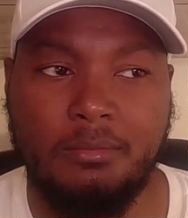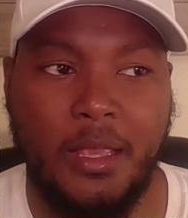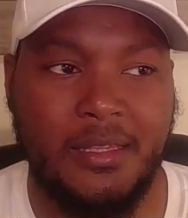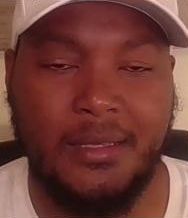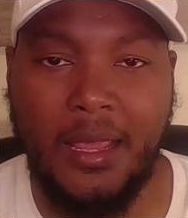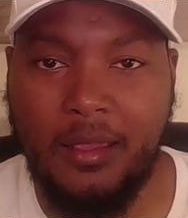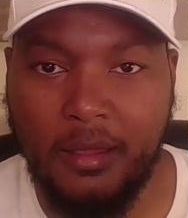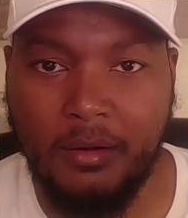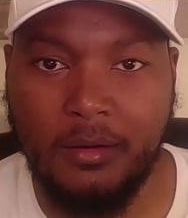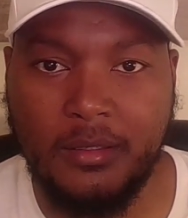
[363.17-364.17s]
as
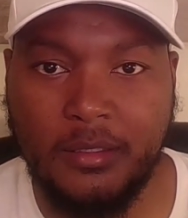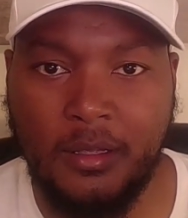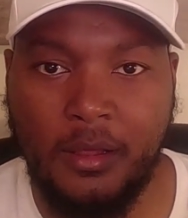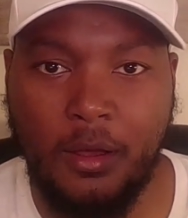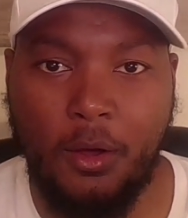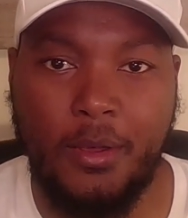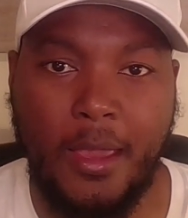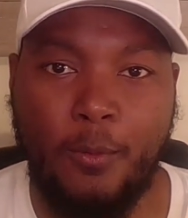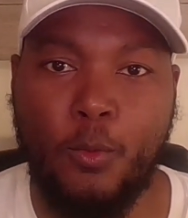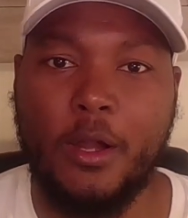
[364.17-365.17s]
daycares. Okay,
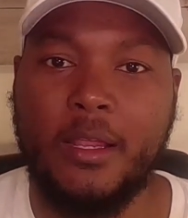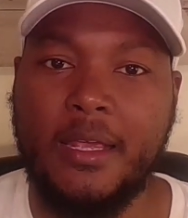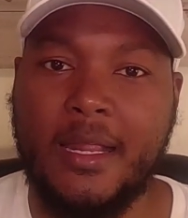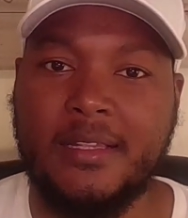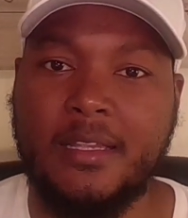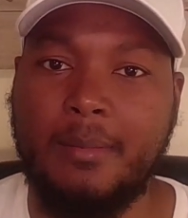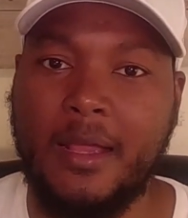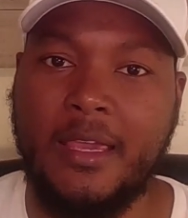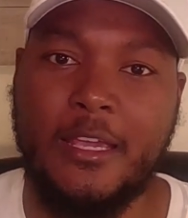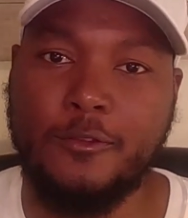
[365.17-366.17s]
where can I send my
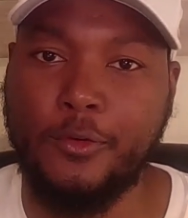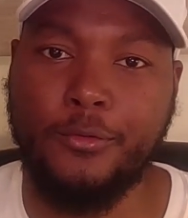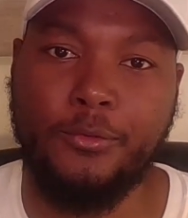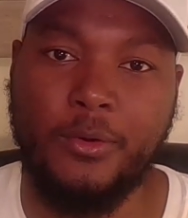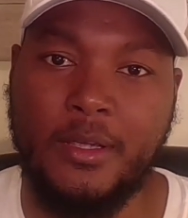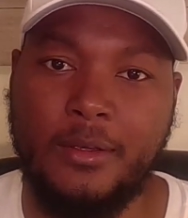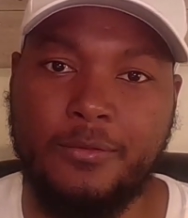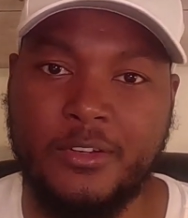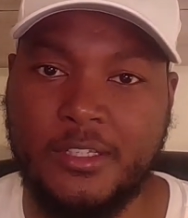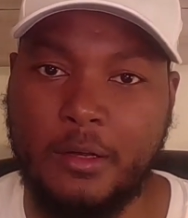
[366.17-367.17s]
kids for free
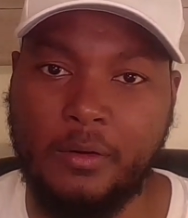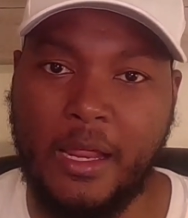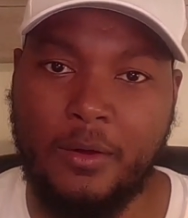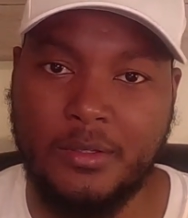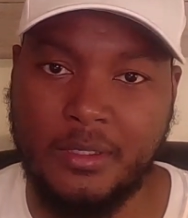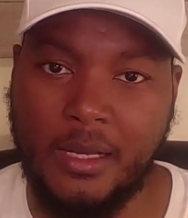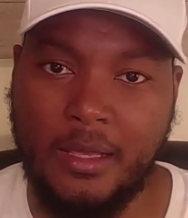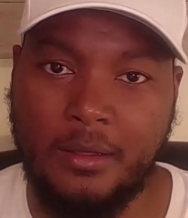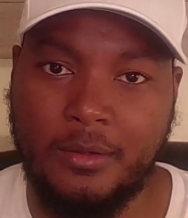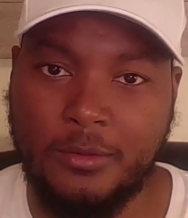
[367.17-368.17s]
for several hours a
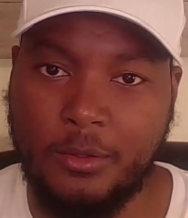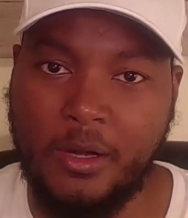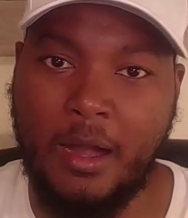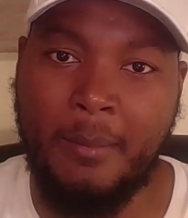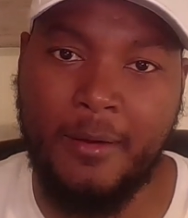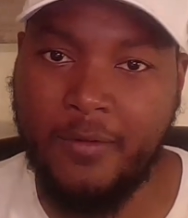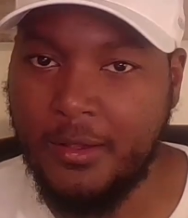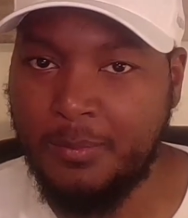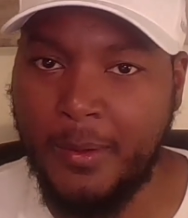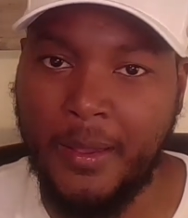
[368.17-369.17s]
day so they're out of my
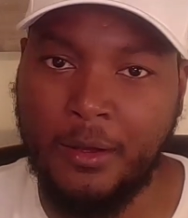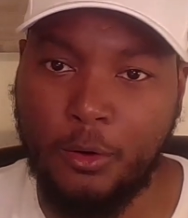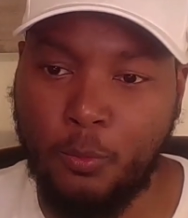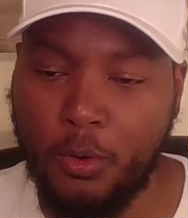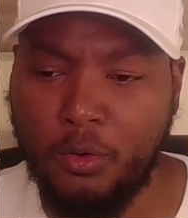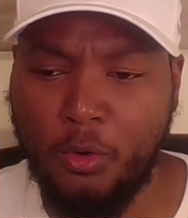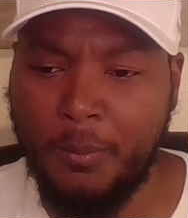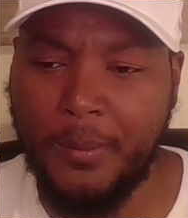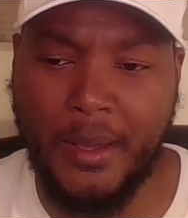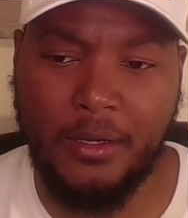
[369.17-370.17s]
face? Maybe I can go to work, or
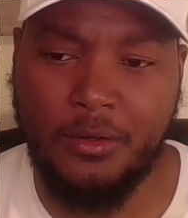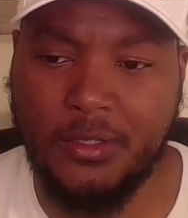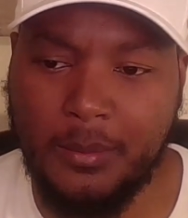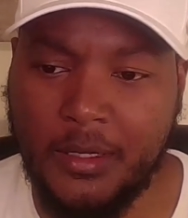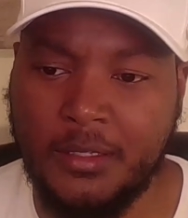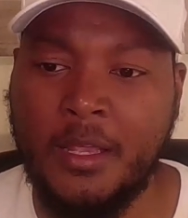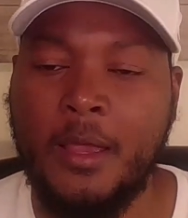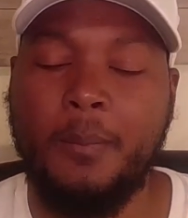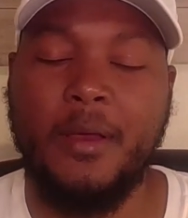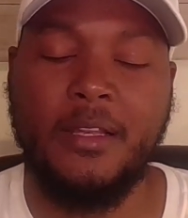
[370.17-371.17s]
maybe I can do something else,
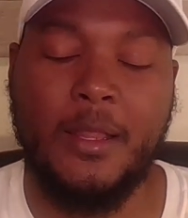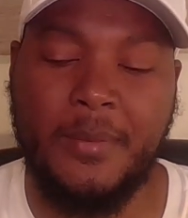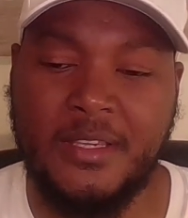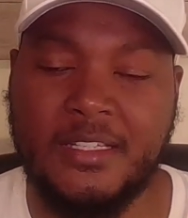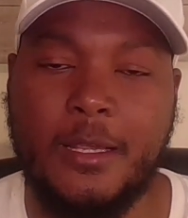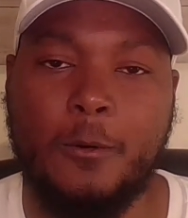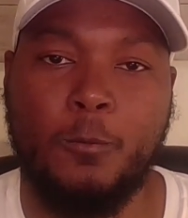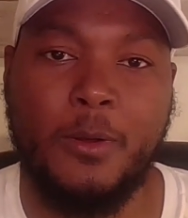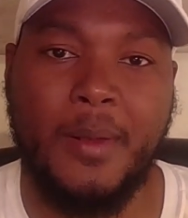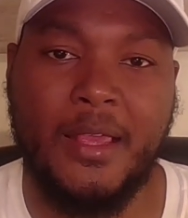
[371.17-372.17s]
but let me just get
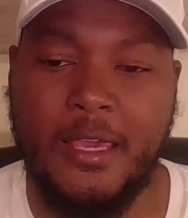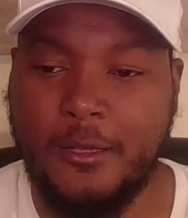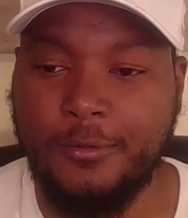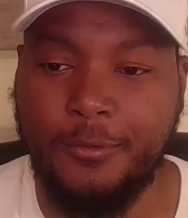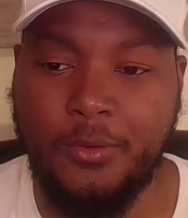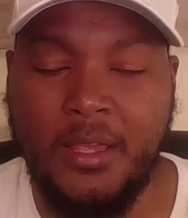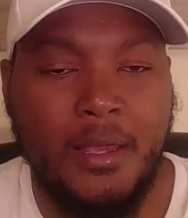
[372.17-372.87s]
rid of my kids for free.